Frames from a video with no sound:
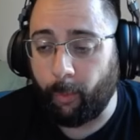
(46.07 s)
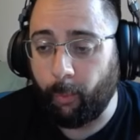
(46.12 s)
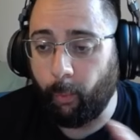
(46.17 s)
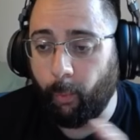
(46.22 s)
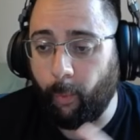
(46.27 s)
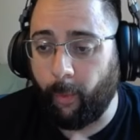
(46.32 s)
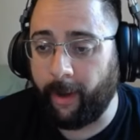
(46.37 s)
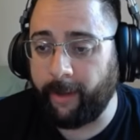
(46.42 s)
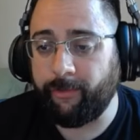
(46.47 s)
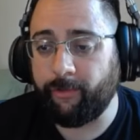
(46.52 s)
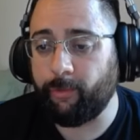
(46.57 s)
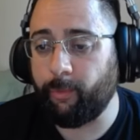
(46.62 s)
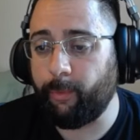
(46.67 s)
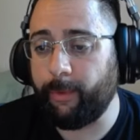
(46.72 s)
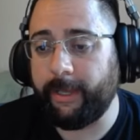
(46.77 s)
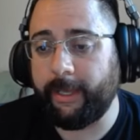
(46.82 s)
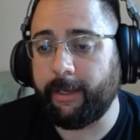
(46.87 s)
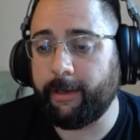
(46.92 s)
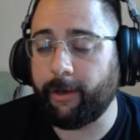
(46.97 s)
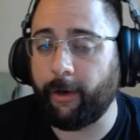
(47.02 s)
once
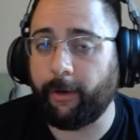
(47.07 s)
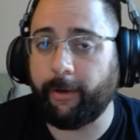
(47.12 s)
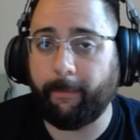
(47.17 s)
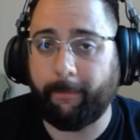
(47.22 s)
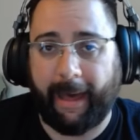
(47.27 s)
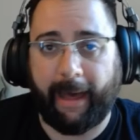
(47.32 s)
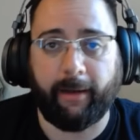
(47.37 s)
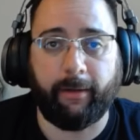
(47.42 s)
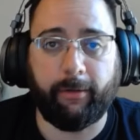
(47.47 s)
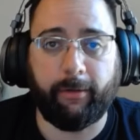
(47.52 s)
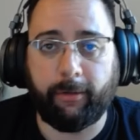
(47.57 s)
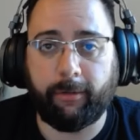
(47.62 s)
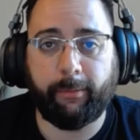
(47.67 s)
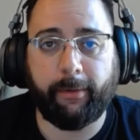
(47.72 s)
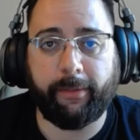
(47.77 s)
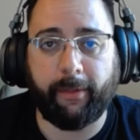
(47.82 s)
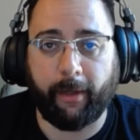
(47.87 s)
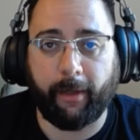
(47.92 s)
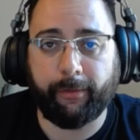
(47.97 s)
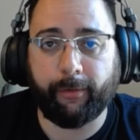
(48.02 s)
we go to battle
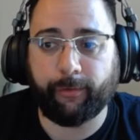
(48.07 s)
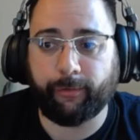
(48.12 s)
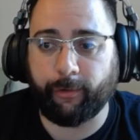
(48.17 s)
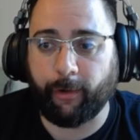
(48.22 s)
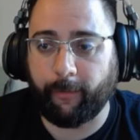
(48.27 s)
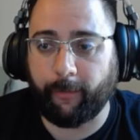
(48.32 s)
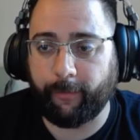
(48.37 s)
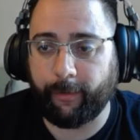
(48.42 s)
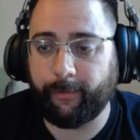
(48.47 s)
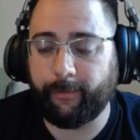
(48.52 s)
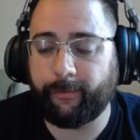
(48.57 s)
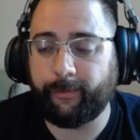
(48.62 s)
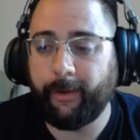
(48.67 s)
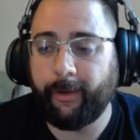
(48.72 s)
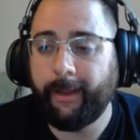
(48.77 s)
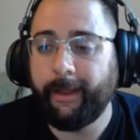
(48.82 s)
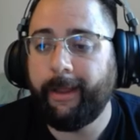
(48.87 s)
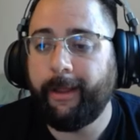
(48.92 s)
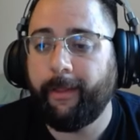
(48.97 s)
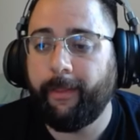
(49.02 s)
with other servers,
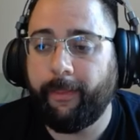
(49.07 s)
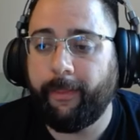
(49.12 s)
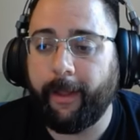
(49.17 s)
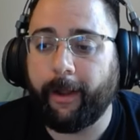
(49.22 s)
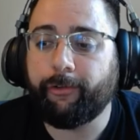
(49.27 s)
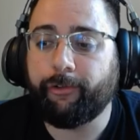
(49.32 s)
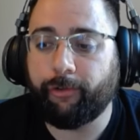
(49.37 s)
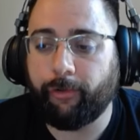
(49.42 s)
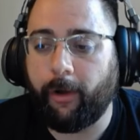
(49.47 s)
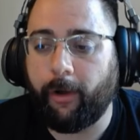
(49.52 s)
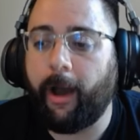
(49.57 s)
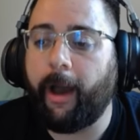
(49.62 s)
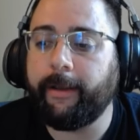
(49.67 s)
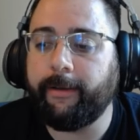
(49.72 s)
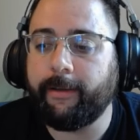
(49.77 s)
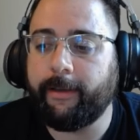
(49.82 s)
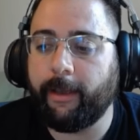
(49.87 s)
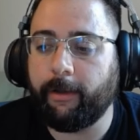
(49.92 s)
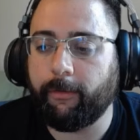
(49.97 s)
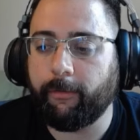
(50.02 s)
they're
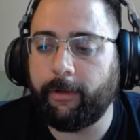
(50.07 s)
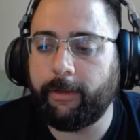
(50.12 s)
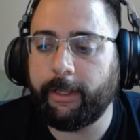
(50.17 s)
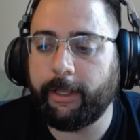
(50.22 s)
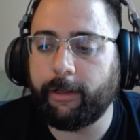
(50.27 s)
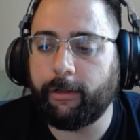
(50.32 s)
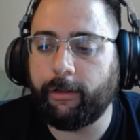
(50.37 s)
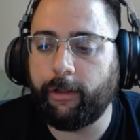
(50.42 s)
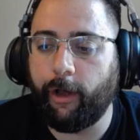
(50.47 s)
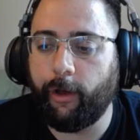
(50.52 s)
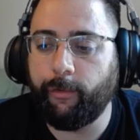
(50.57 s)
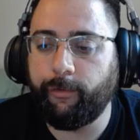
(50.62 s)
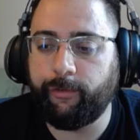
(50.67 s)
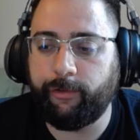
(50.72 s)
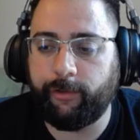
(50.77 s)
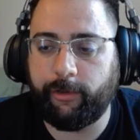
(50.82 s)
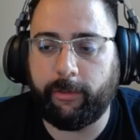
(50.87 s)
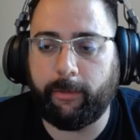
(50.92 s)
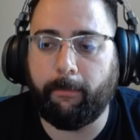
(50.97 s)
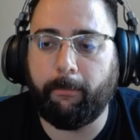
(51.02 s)
trying to get really
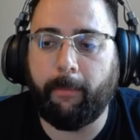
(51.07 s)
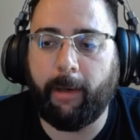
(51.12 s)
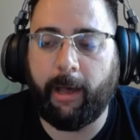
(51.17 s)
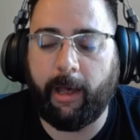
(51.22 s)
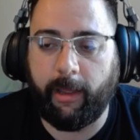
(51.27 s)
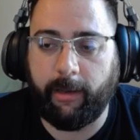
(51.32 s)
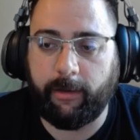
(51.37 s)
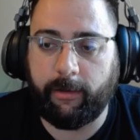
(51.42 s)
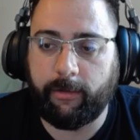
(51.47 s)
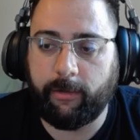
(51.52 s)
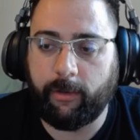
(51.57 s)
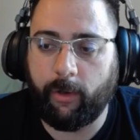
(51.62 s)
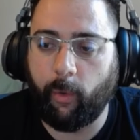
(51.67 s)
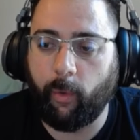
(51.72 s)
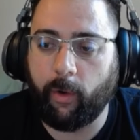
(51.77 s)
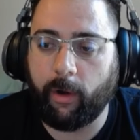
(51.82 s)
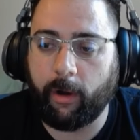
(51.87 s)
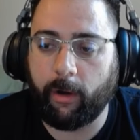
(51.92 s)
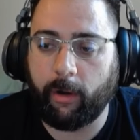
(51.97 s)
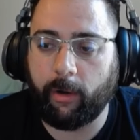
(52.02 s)
close to the mud,
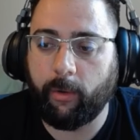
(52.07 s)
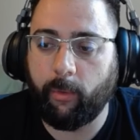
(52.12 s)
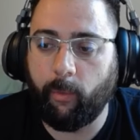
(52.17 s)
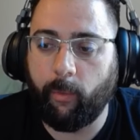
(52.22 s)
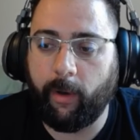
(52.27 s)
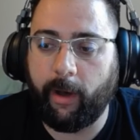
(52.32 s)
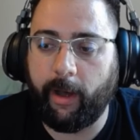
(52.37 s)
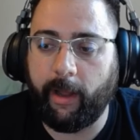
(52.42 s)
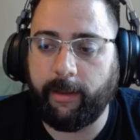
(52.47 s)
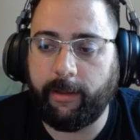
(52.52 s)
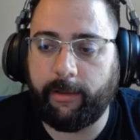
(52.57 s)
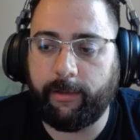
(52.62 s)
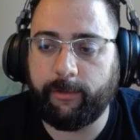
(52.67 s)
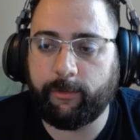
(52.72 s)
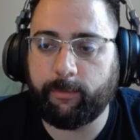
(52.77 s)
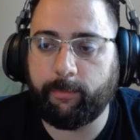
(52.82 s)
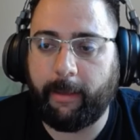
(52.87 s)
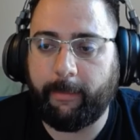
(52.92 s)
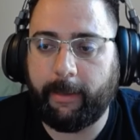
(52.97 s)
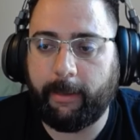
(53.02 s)
or what
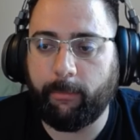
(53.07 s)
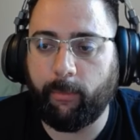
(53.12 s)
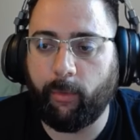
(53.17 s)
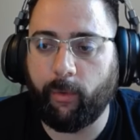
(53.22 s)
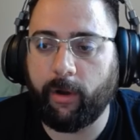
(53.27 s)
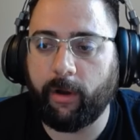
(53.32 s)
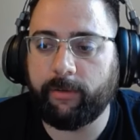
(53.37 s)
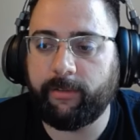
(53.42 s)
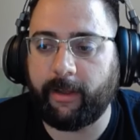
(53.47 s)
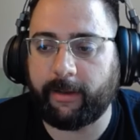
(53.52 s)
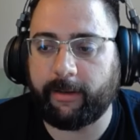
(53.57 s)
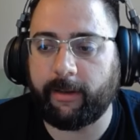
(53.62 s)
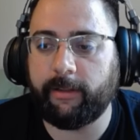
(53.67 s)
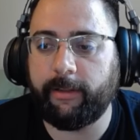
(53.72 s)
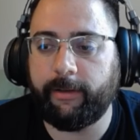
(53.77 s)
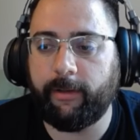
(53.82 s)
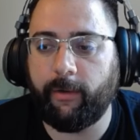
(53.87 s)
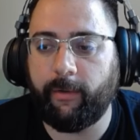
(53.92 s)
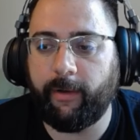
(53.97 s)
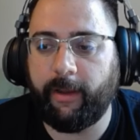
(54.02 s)
is maybe more
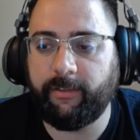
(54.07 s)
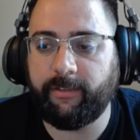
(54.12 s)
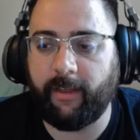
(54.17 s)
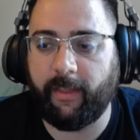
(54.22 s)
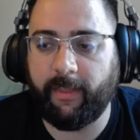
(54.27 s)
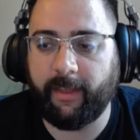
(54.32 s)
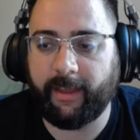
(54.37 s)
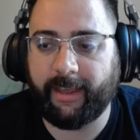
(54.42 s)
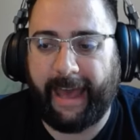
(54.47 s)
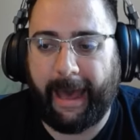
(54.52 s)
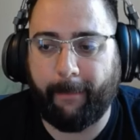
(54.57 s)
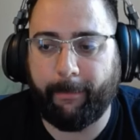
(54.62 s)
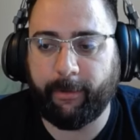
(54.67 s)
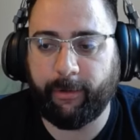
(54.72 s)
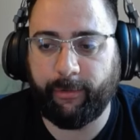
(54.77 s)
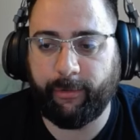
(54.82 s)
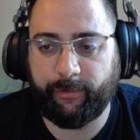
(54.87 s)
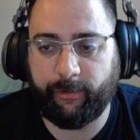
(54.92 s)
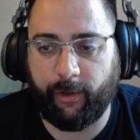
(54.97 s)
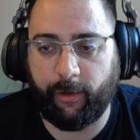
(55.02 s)
technically known as the
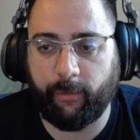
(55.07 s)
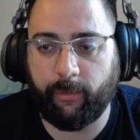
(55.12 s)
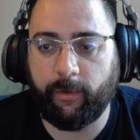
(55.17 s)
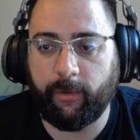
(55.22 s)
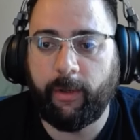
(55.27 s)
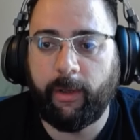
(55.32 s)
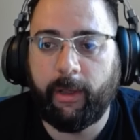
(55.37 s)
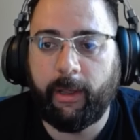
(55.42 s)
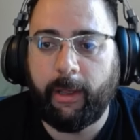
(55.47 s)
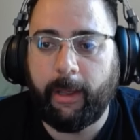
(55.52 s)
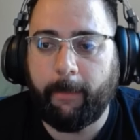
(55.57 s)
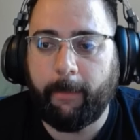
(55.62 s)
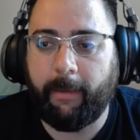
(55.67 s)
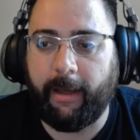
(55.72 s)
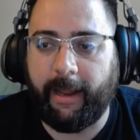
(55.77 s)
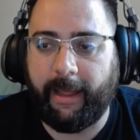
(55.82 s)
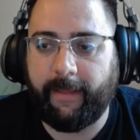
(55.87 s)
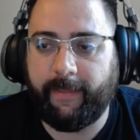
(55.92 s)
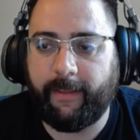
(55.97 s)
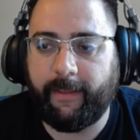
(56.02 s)
capital zone.
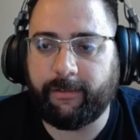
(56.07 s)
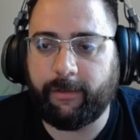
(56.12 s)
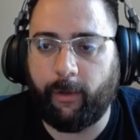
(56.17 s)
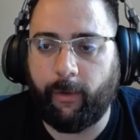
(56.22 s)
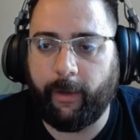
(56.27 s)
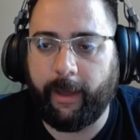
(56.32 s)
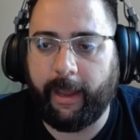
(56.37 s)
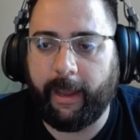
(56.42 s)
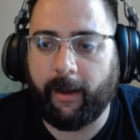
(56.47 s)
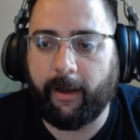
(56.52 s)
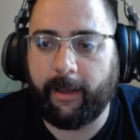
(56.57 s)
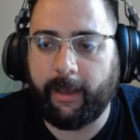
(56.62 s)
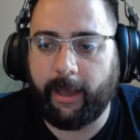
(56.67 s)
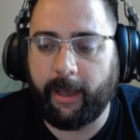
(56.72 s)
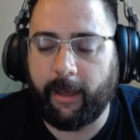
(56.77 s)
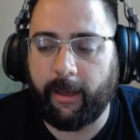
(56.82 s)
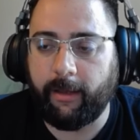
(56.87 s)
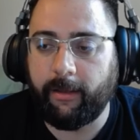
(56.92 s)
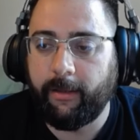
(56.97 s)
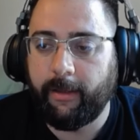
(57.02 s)
But this whole
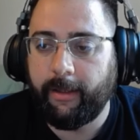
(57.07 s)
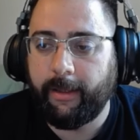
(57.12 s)
area